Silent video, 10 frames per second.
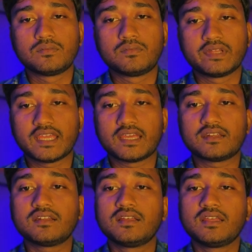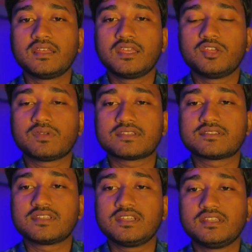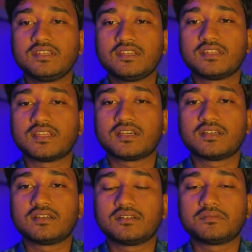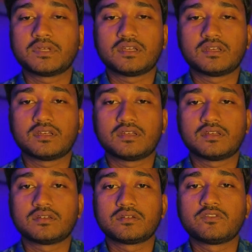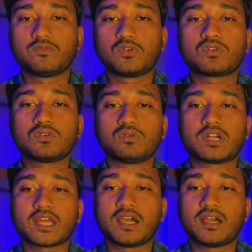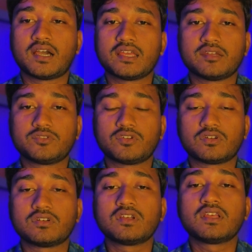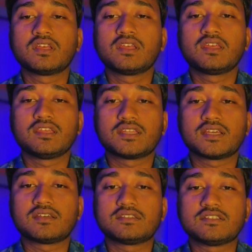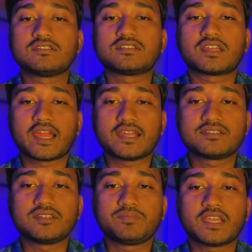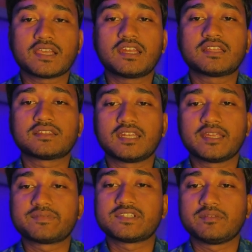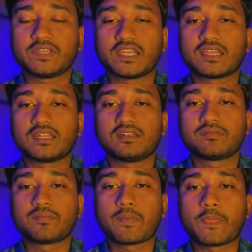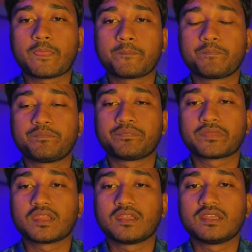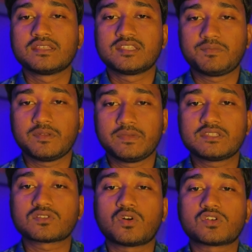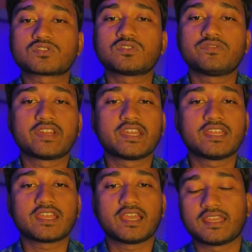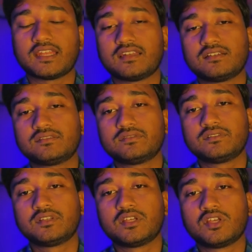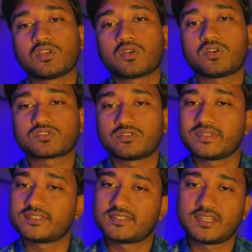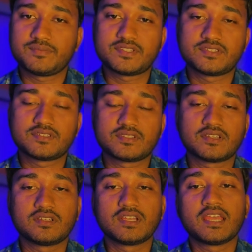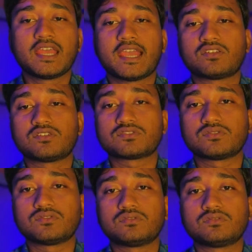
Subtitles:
Here you can see in the photo what I have drawn. This is the right CP angle and the left CP angle. CP means costophrenic angle. Costo means ribs, and also